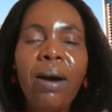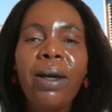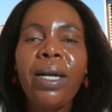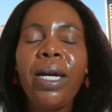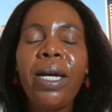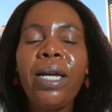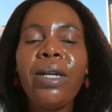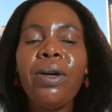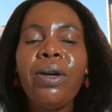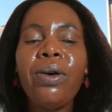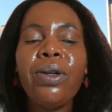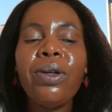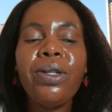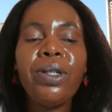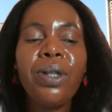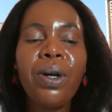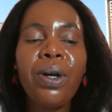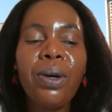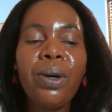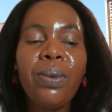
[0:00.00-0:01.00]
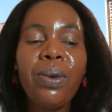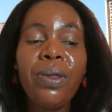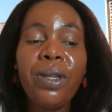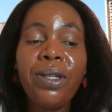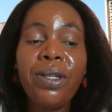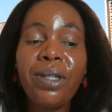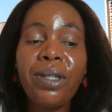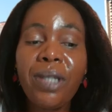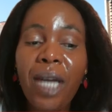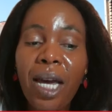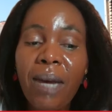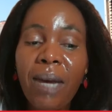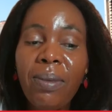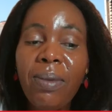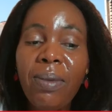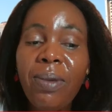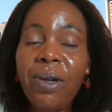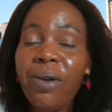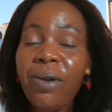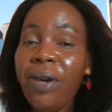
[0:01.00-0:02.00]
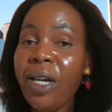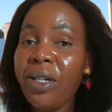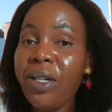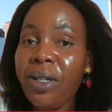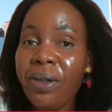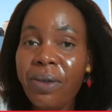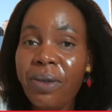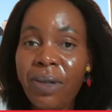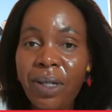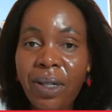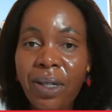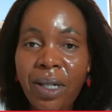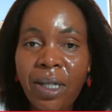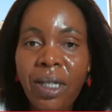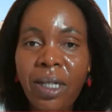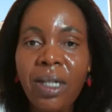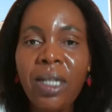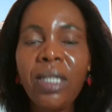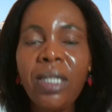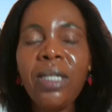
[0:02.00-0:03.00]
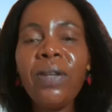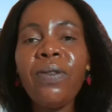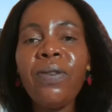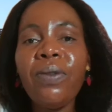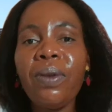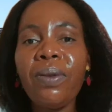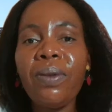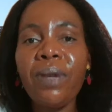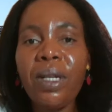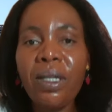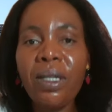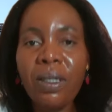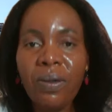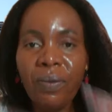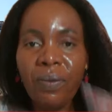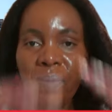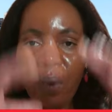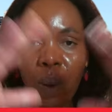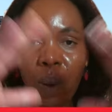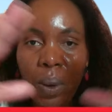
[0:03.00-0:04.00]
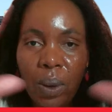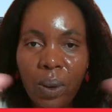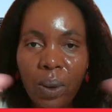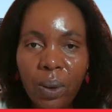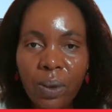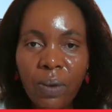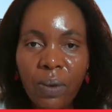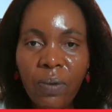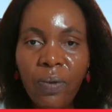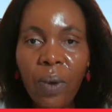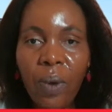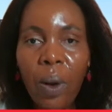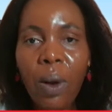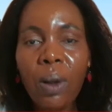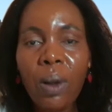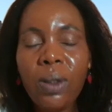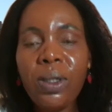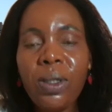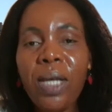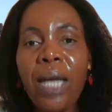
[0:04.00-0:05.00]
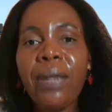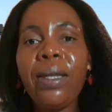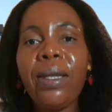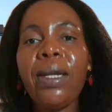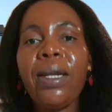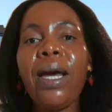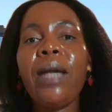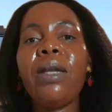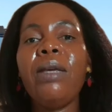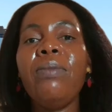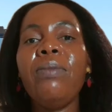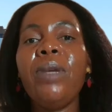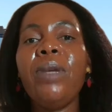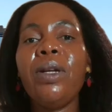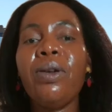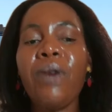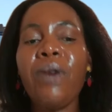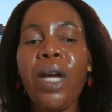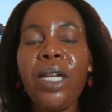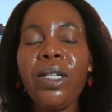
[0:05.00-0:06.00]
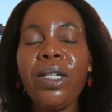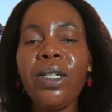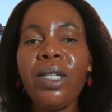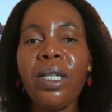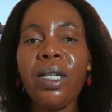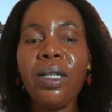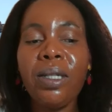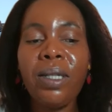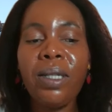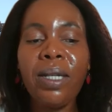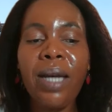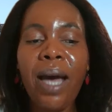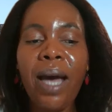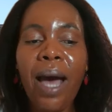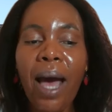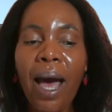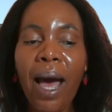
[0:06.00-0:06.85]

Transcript: Okay, they also, with the same immigration restriction, this falls under that Immigration